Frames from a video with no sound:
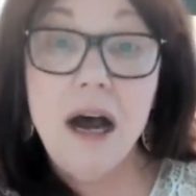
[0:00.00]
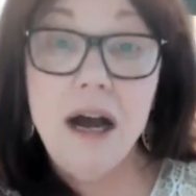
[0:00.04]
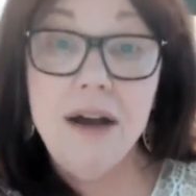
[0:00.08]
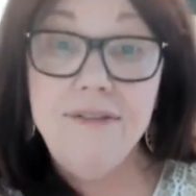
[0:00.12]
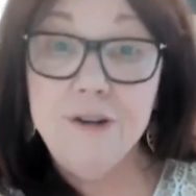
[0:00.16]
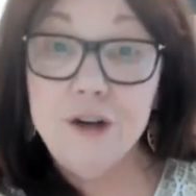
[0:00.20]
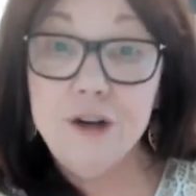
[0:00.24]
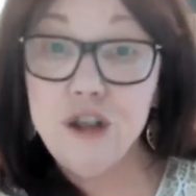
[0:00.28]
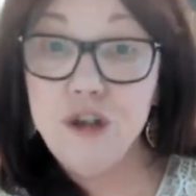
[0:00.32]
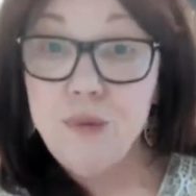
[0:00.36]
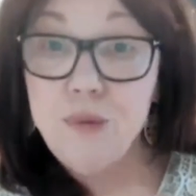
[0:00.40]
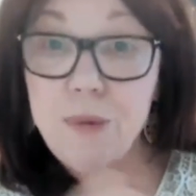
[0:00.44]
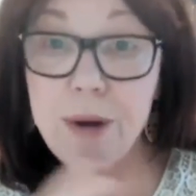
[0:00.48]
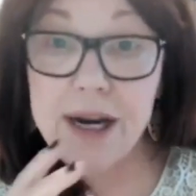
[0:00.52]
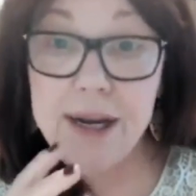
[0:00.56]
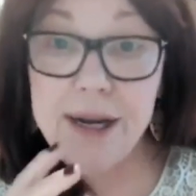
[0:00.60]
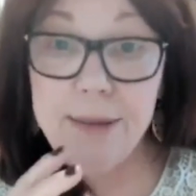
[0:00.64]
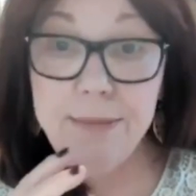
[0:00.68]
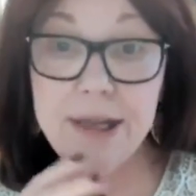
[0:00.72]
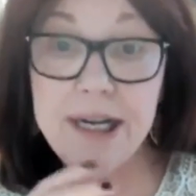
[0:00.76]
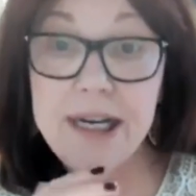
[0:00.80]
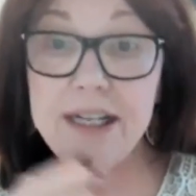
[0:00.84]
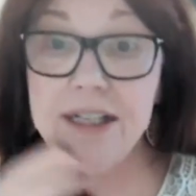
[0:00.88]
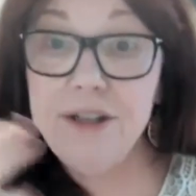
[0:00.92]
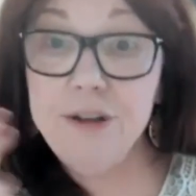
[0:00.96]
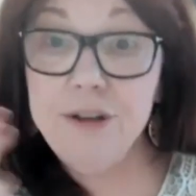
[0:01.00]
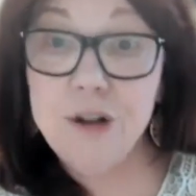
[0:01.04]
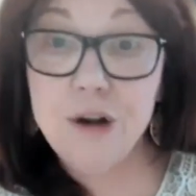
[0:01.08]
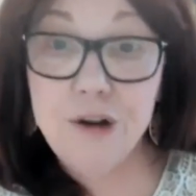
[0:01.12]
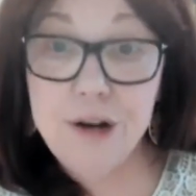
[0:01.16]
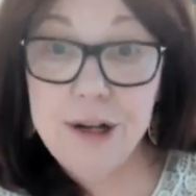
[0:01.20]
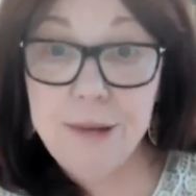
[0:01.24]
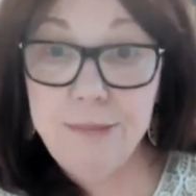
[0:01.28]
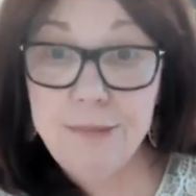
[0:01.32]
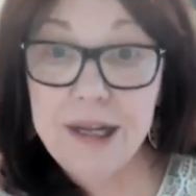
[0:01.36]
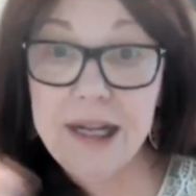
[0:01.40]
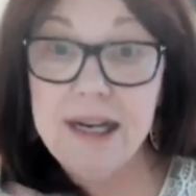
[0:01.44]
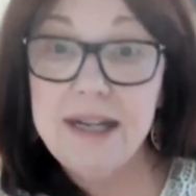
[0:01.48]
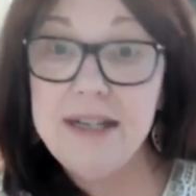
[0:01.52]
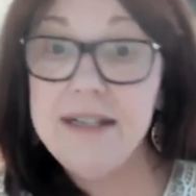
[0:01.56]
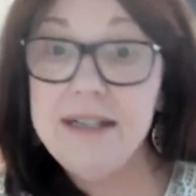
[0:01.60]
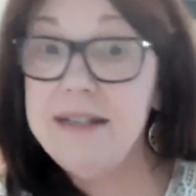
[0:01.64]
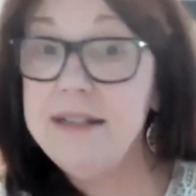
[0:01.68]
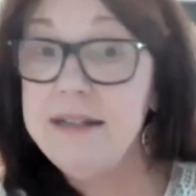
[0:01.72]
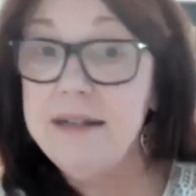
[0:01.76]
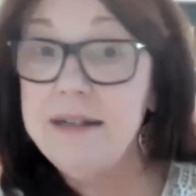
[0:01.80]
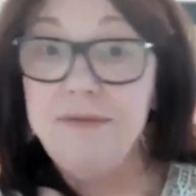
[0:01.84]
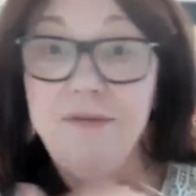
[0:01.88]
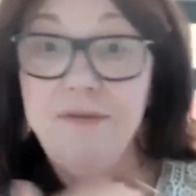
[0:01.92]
for 20 minutes, 30 minutes,